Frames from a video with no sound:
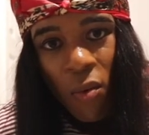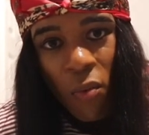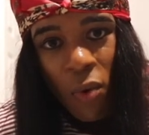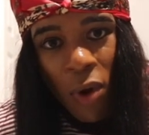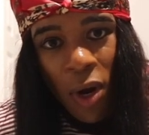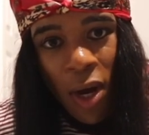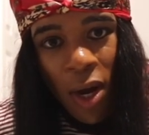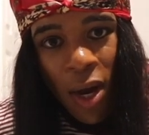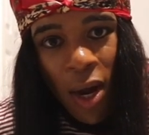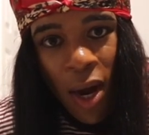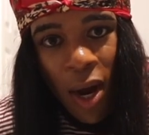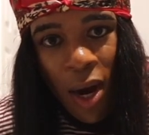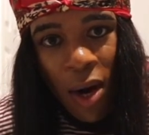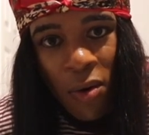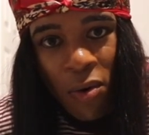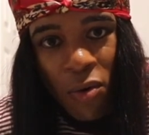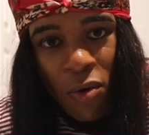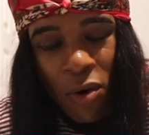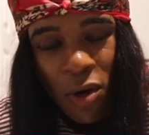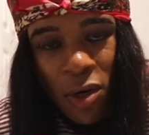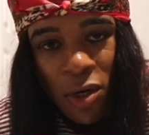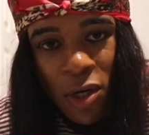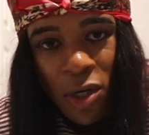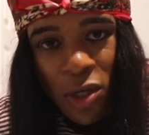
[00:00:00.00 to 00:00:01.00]
what I'm
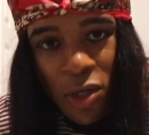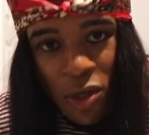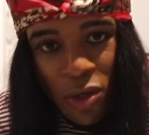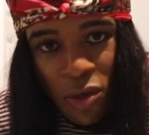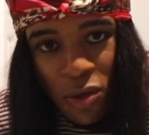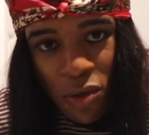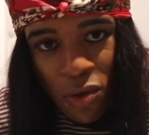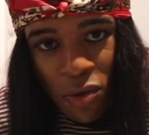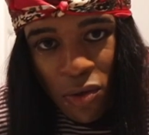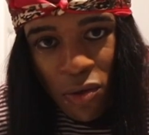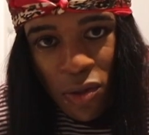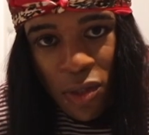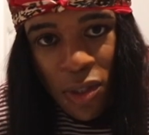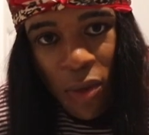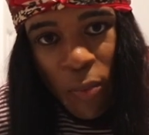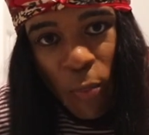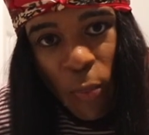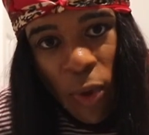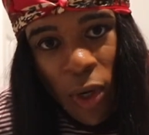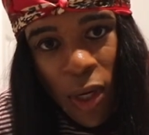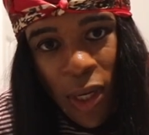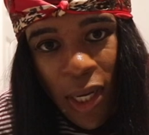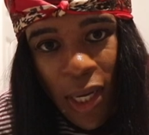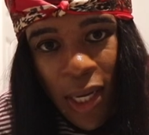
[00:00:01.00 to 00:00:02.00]
going to use and
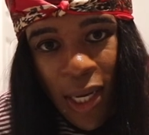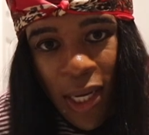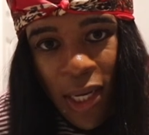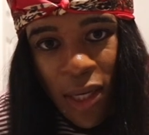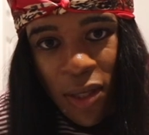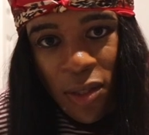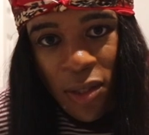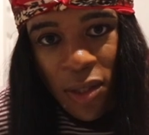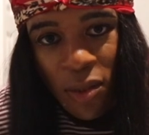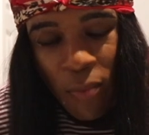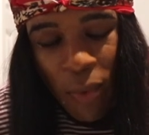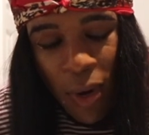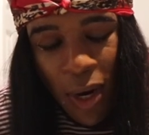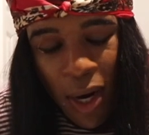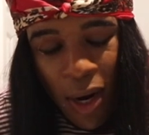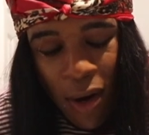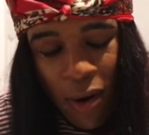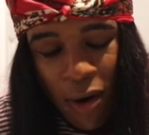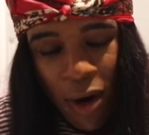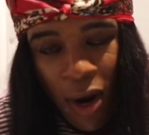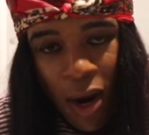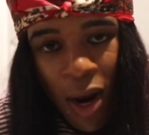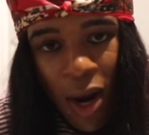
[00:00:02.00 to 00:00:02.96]
put into my